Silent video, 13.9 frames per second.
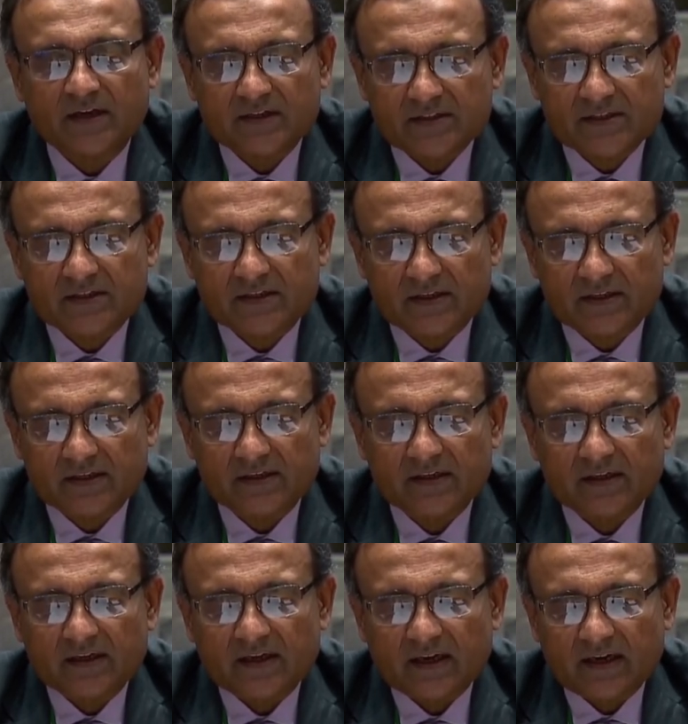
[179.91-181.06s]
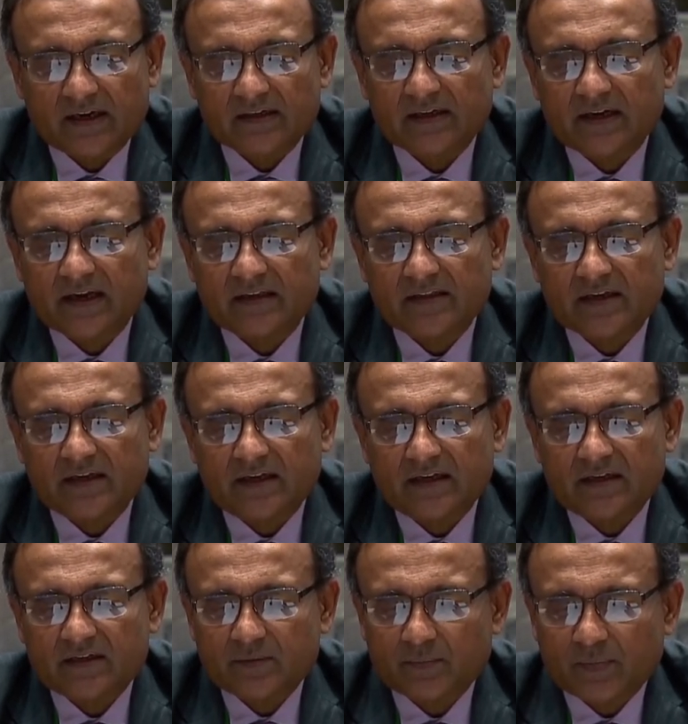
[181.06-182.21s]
urgently and underline the need to